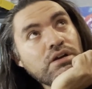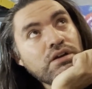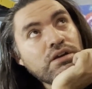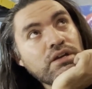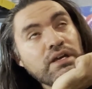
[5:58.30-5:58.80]

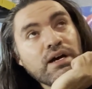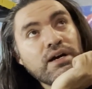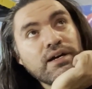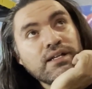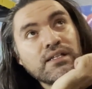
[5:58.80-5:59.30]

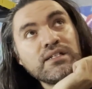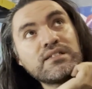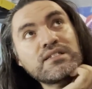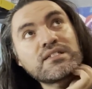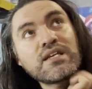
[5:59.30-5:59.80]
yeah, at
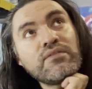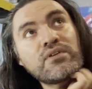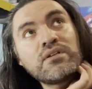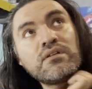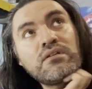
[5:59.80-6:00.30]
least
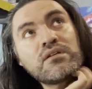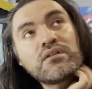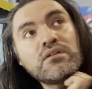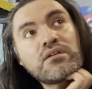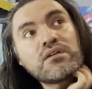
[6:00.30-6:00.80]
7
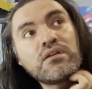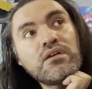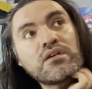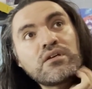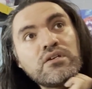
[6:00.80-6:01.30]

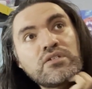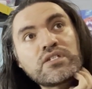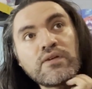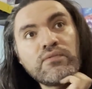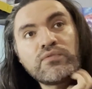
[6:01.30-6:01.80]

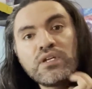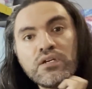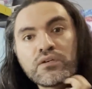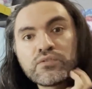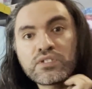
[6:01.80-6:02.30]

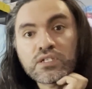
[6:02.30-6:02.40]
videos, 6 or